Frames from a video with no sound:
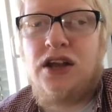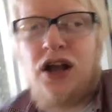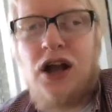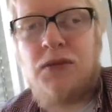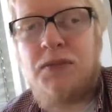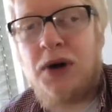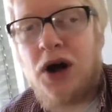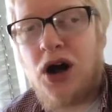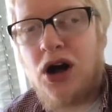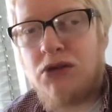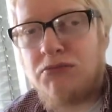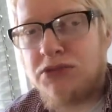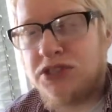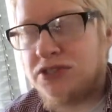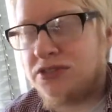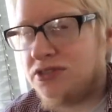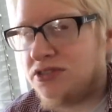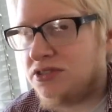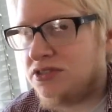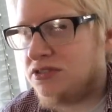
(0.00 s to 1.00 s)

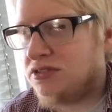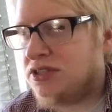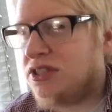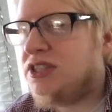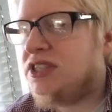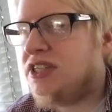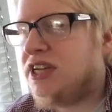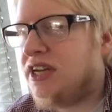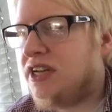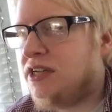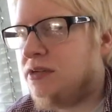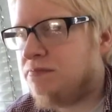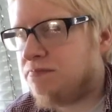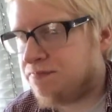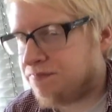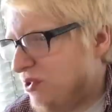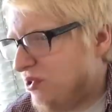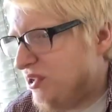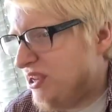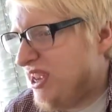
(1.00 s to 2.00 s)
apartments today.
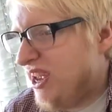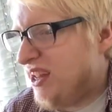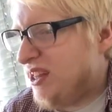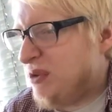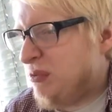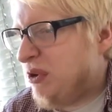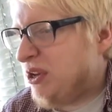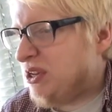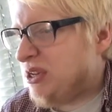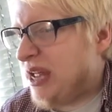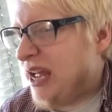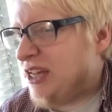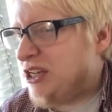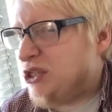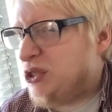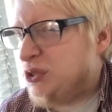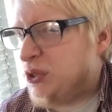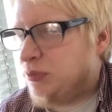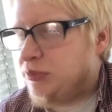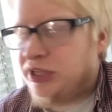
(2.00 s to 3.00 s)
But yeah, they weren't
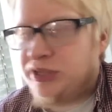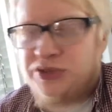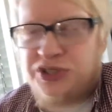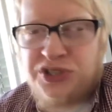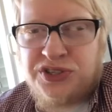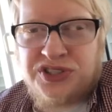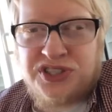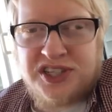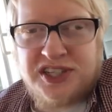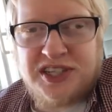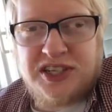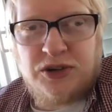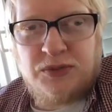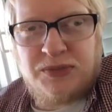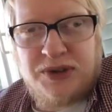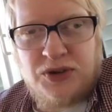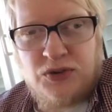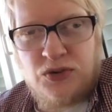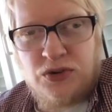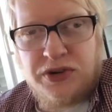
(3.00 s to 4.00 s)
any trouble. I was just a little
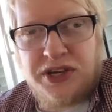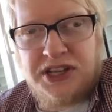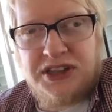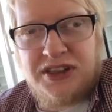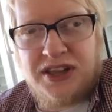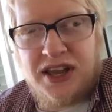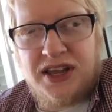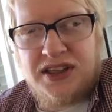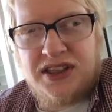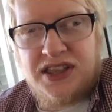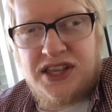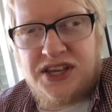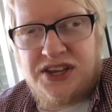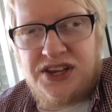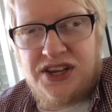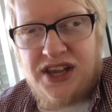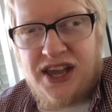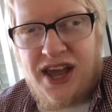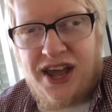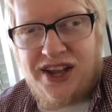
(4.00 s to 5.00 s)
bit worried that
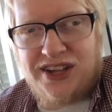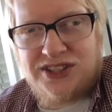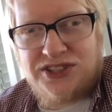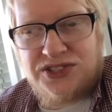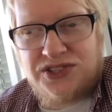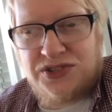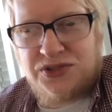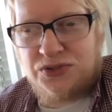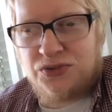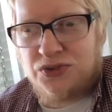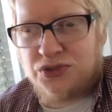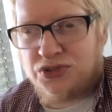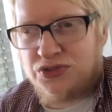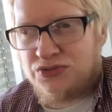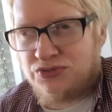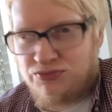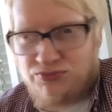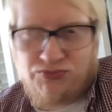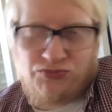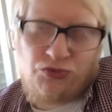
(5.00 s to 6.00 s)
the cats would
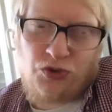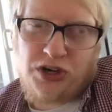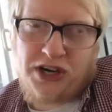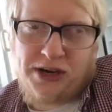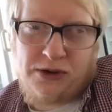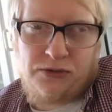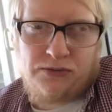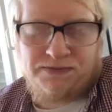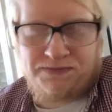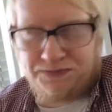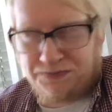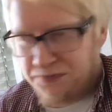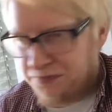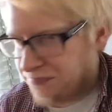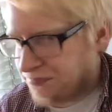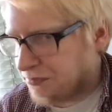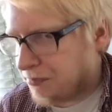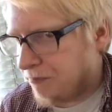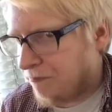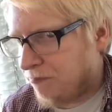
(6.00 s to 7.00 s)
run out.
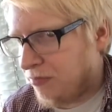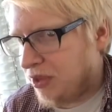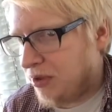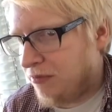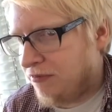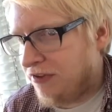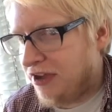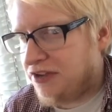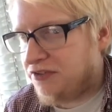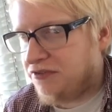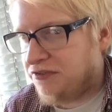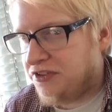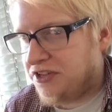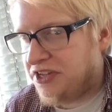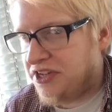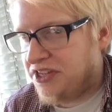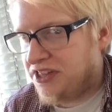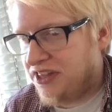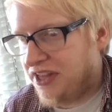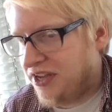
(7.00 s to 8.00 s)

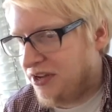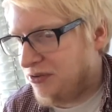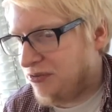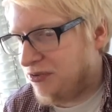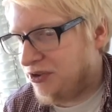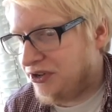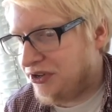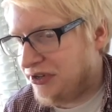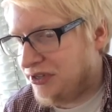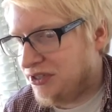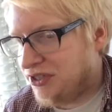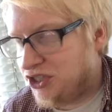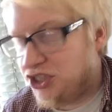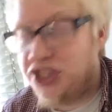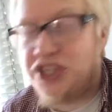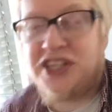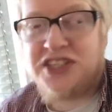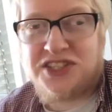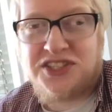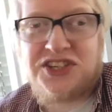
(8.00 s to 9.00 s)
Thankfully, they were
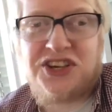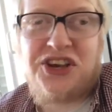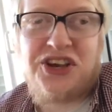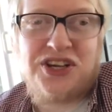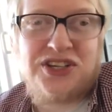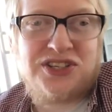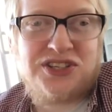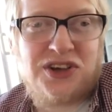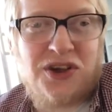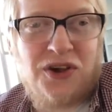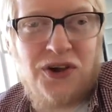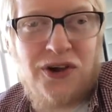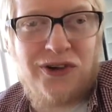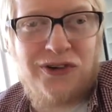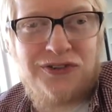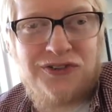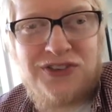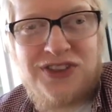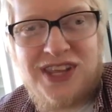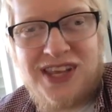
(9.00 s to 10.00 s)
shit scared
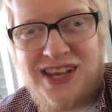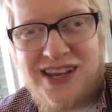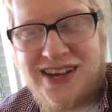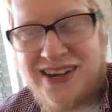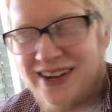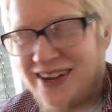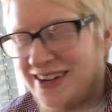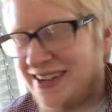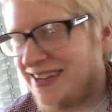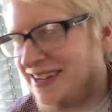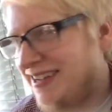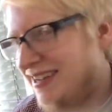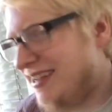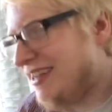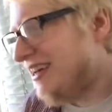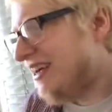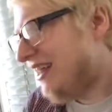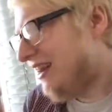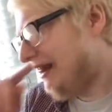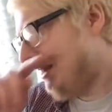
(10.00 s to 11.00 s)
of the
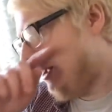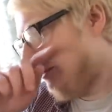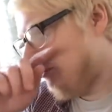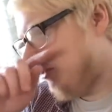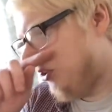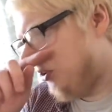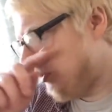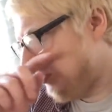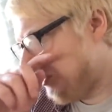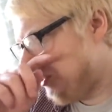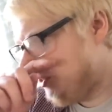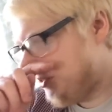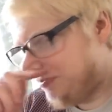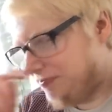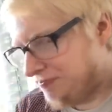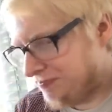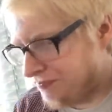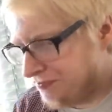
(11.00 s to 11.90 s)
loud noise